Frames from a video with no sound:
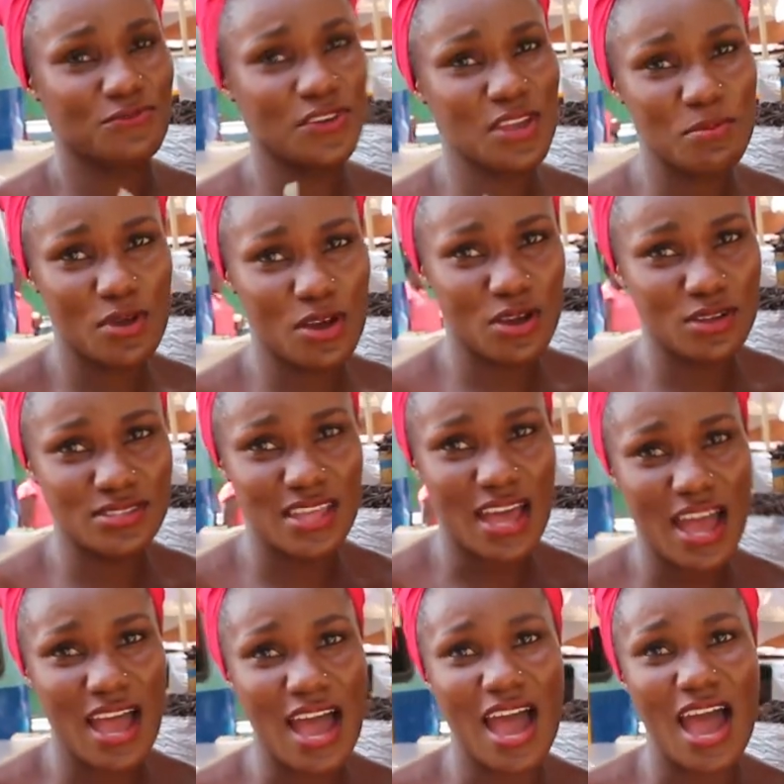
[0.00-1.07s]
Females
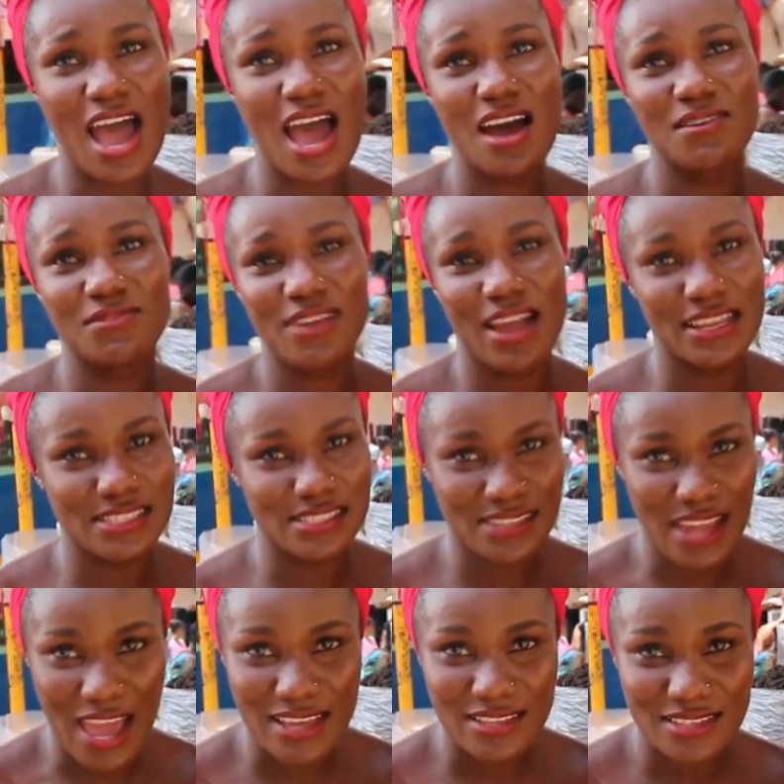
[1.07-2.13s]
that have
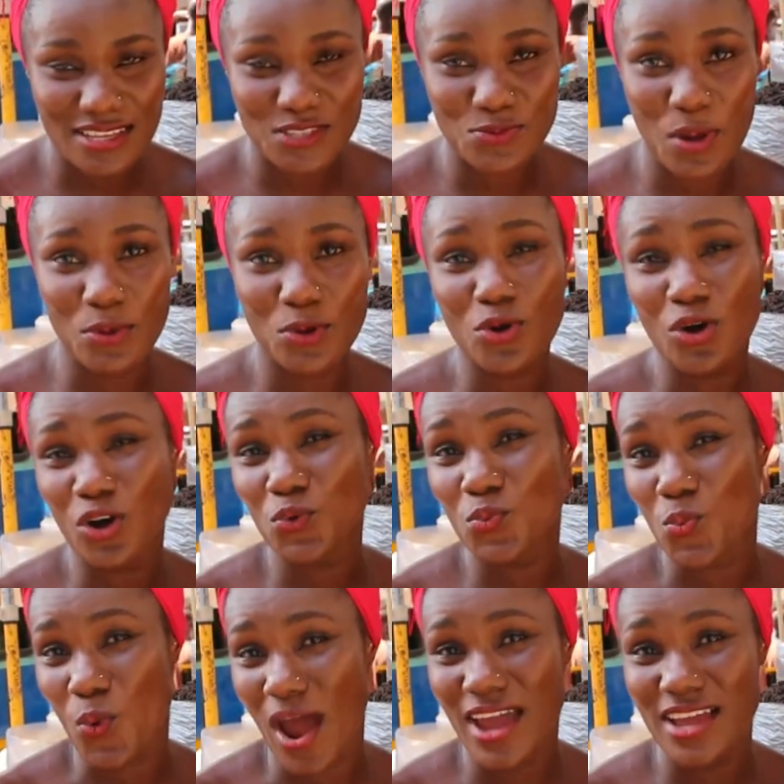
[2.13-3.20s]
candidiasis, what we call
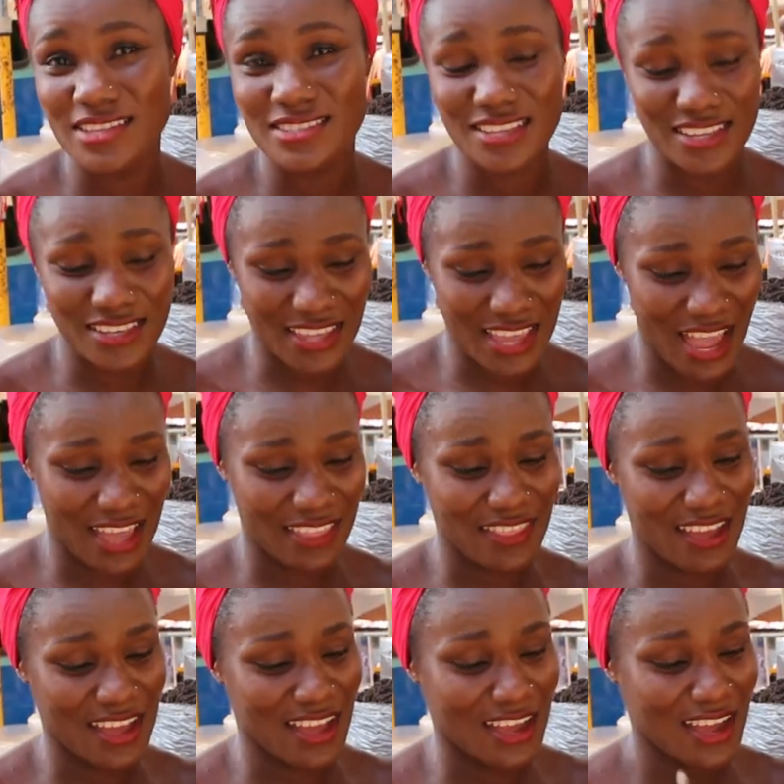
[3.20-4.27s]
white in
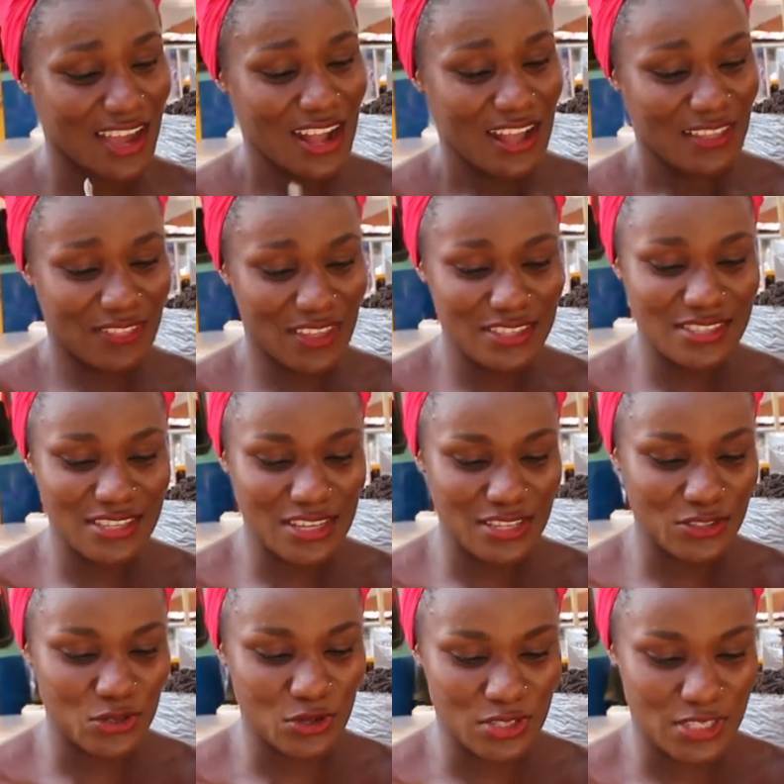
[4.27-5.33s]
Ghana. This
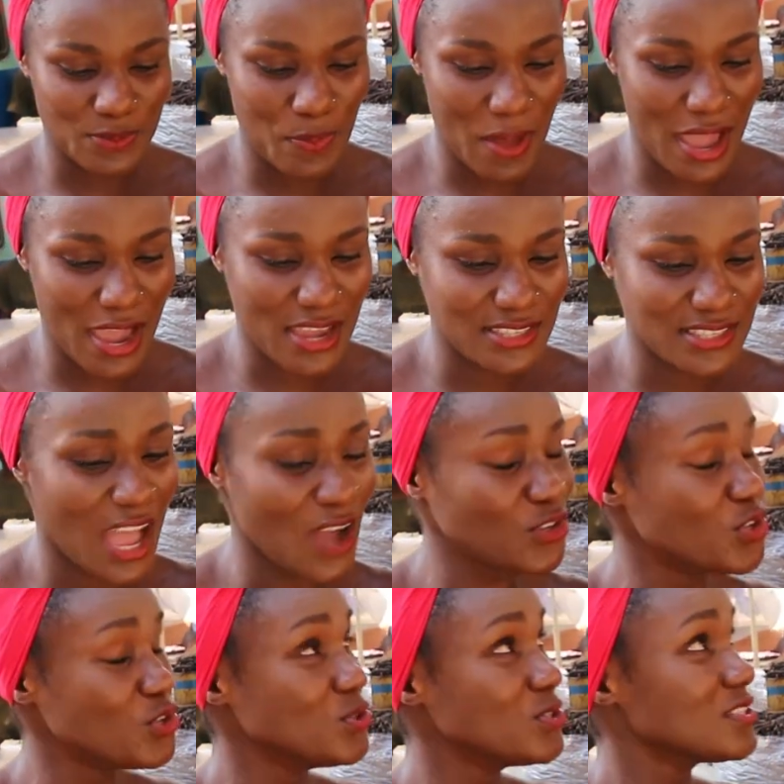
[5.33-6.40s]
is your spice. How
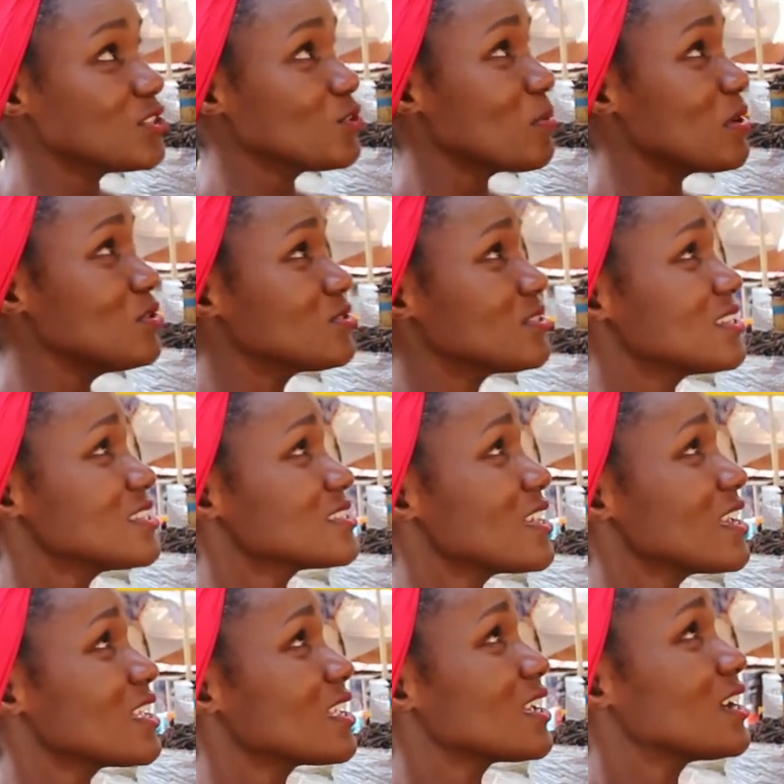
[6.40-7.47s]
do you use it? What are you using it
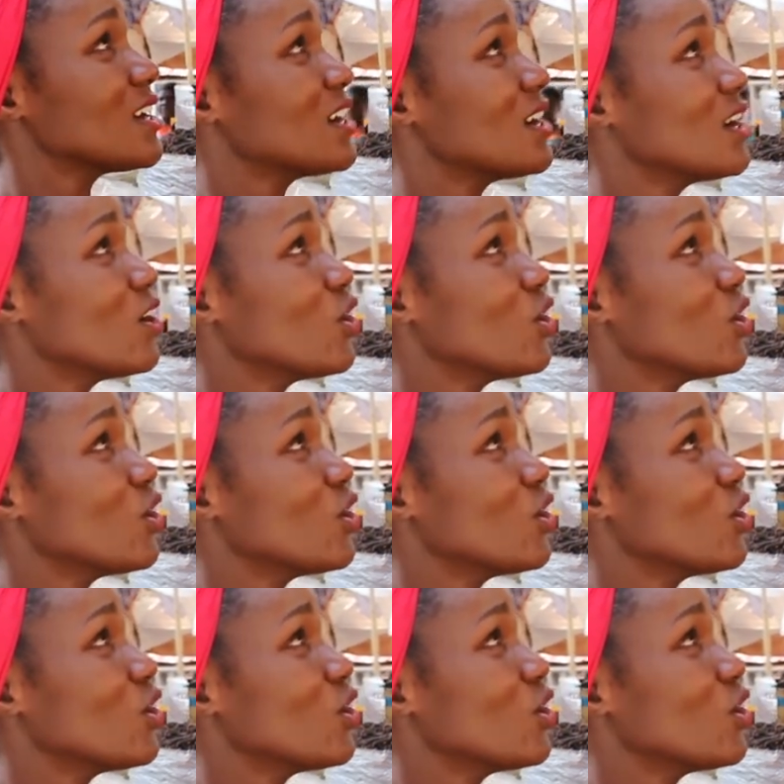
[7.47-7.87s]
then? Okay.